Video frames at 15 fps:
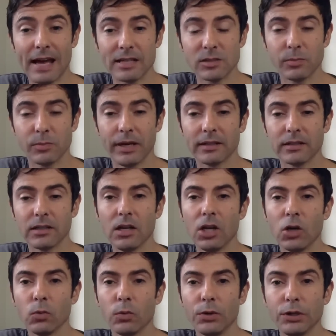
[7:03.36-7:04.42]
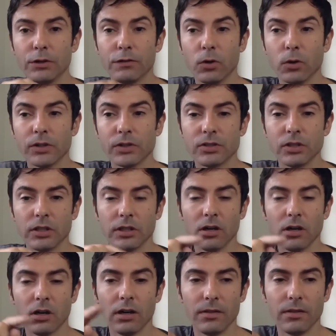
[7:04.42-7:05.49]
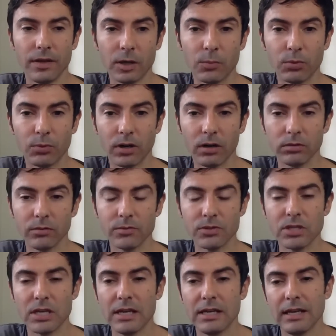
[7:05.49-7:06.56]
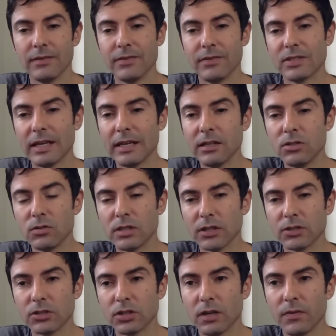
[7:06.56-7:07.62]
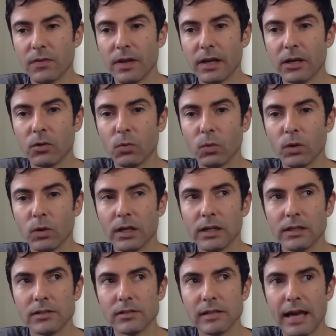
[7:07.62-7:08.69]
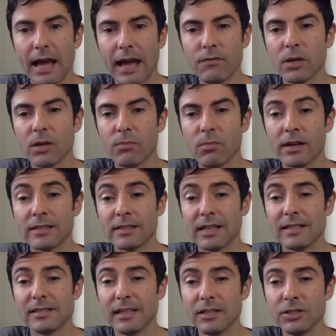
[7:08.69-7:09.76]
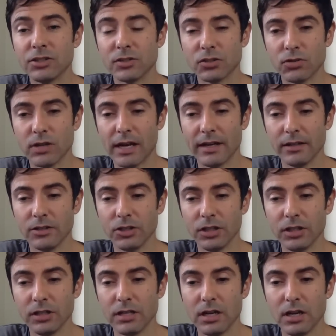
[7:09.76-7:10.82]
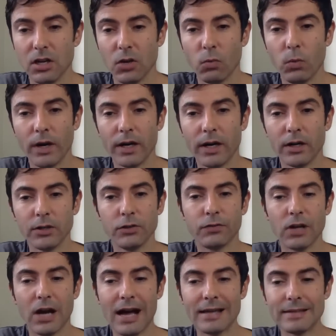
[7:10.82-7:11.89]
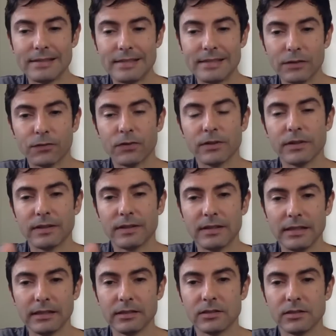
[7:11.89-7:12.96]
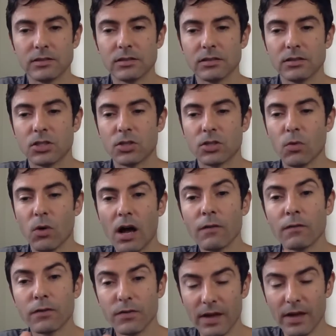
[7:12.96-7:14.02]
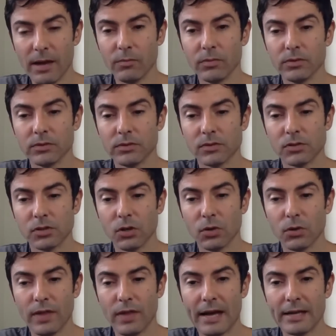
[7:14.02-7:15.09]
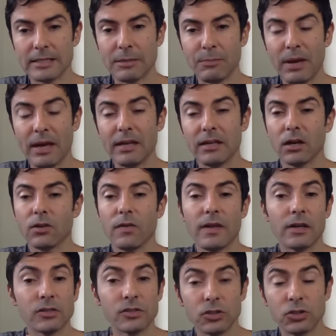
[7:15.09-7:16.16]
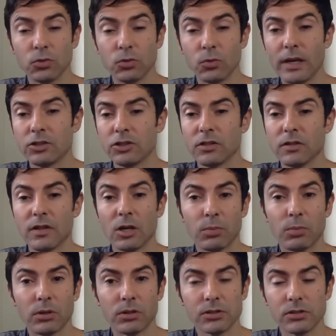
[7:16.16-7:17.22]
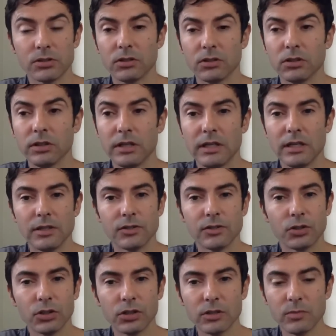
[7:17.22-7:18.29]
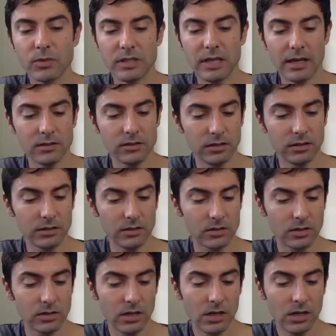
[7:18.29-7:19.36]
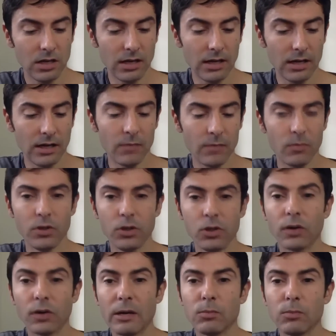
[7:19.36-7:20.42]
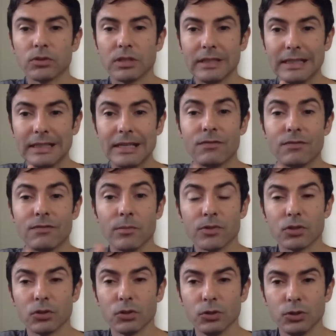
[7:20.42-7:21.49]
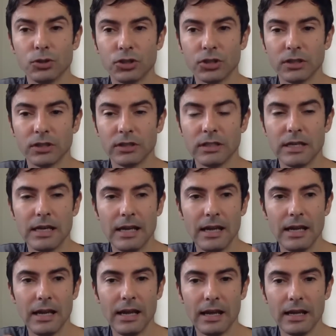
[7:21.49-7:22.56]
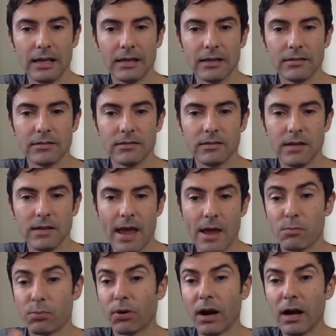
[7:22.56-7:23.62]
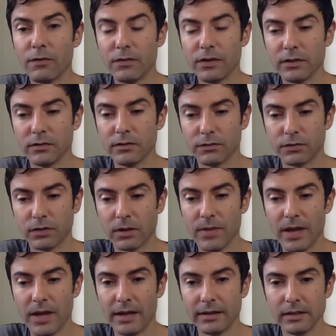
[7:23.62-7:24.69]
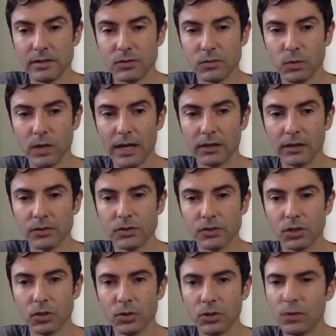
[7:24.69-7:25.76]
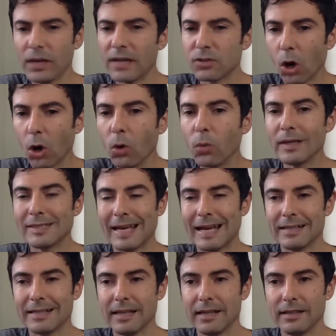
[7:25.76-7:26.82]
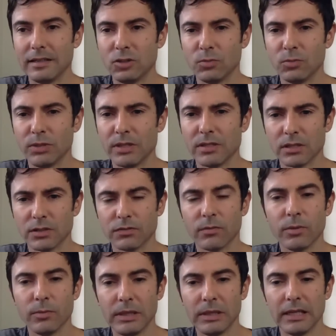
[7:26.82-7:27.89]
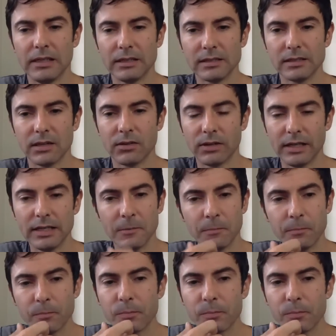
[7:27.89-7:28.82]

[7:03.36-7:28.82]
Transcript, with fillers: aspect where you're focusing on their problems. And the second you touched on there was having a monetization strategy where you've got different things to offer them so that depending on their situation, their personal circumstances, you're able to give them a solution and profit from that as well. So you guys always had that in your business from the beginning, is that right?